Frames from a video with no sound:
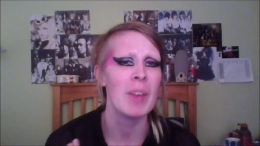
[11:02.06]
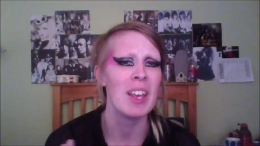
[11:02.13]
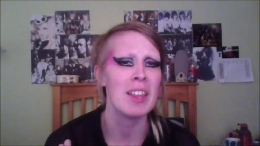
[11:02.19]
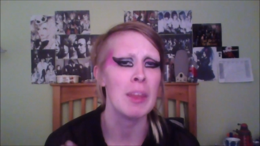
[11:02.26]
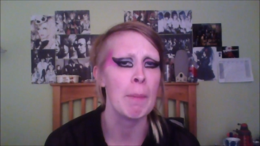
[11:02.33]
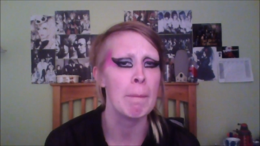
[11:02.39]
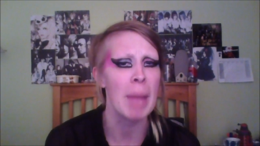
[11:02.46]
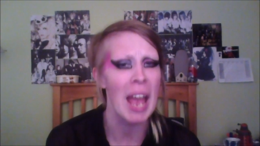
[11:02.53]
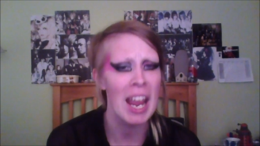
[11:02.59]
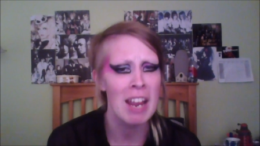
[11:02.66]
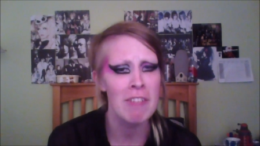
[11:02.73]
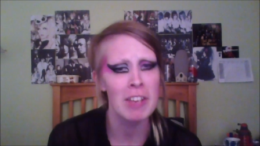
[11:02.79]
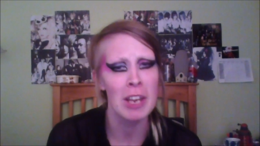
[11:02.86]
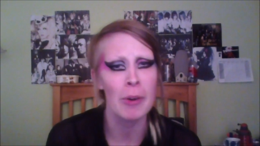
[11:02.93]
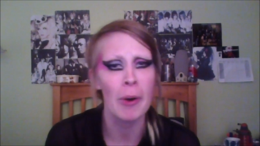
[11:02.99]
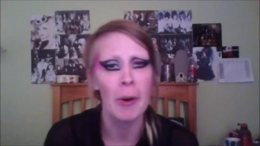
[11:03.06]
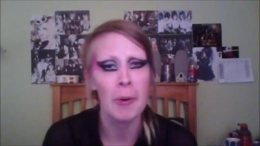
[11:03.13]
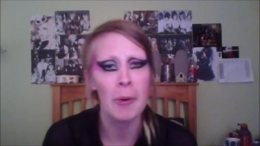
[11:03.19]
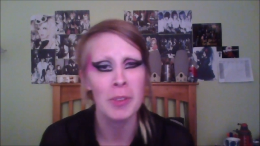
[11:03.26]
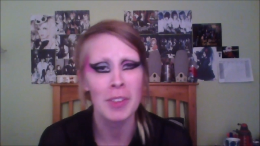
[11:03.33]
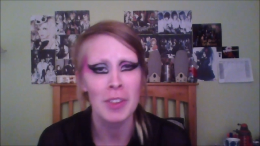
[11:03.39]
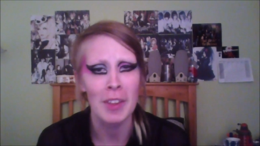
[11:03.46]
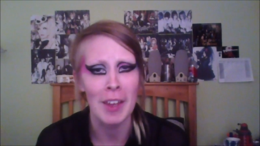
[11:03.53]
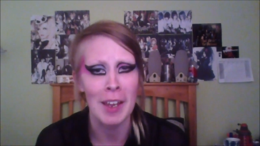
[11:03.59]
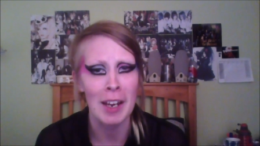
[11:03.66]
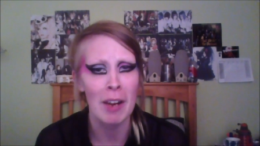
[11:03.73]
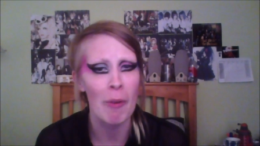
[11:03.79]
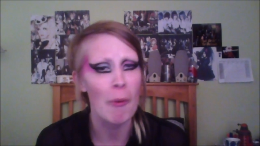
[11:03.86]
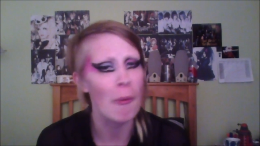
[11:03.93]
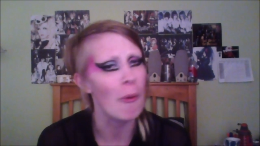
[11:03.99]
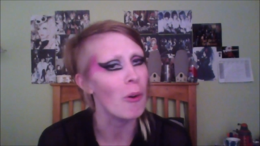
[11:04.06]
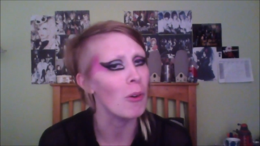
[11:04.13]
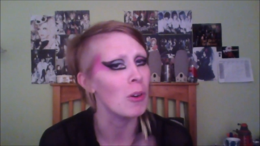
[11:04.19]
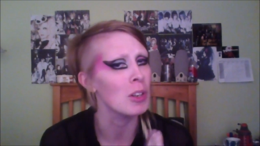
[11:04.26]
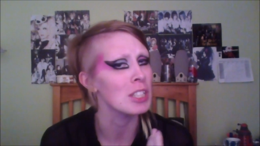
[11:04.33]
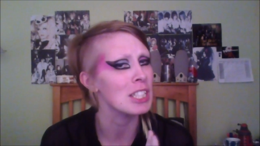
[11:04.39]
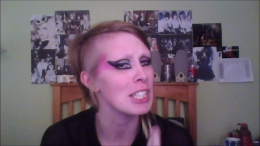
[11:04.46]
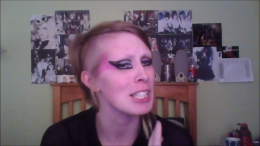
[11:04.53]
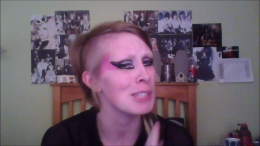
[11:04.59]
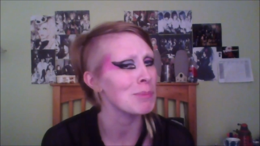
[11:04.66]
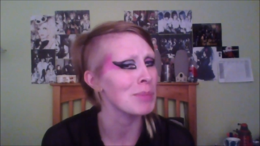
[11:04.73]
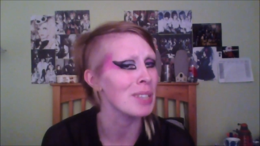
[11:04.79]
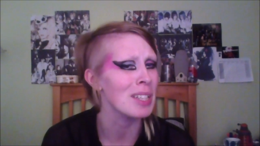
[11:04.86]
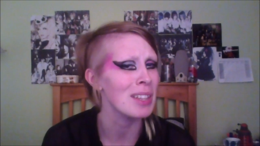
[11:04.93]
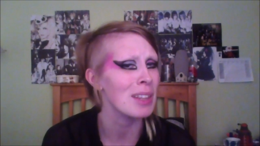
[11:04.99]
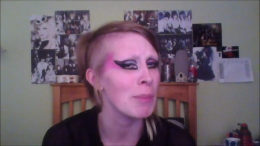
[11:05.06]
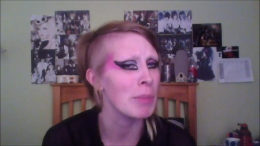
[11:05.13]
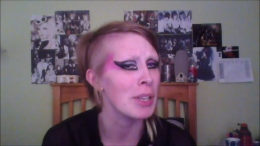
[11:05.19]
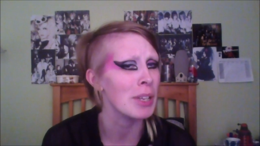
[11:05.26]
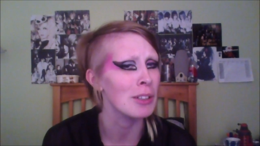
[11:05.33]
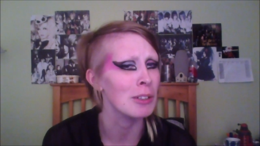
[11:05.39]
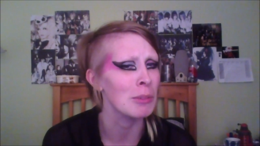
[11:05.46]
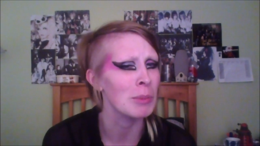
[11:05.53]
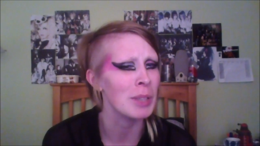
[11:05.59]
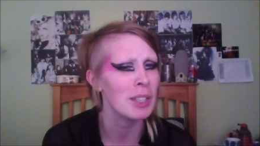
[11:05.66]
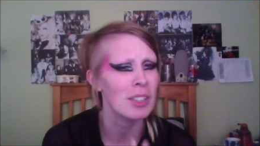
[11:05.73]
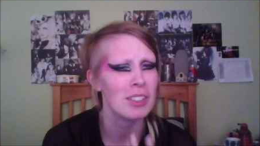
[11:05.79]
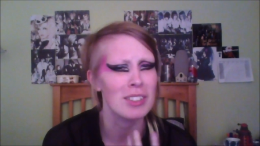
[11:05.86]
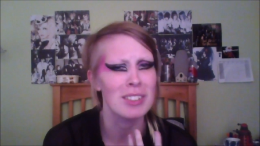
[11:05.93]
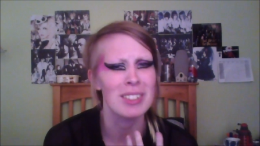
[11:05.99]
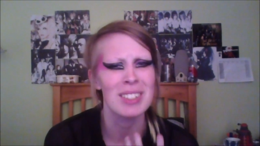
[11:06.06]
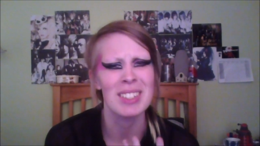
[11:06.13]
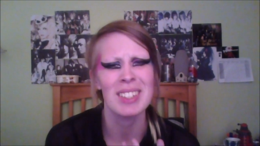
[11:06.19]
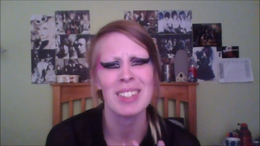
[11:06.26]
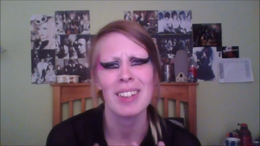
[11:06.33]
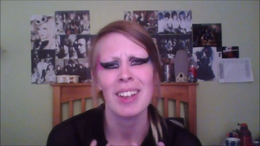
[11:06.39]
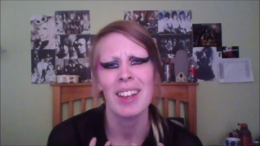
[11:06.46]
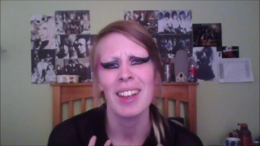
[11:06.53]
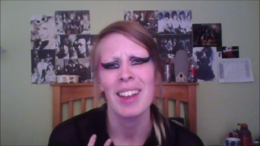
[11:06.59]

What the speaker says: either pay for your own thing or split the bill, because